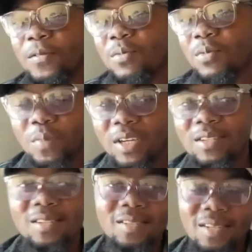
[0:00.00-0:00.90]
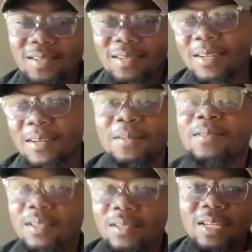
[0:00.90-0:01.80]
Facebook pages and
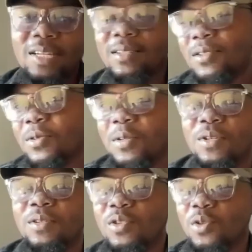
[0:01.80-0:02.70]
everything in the description,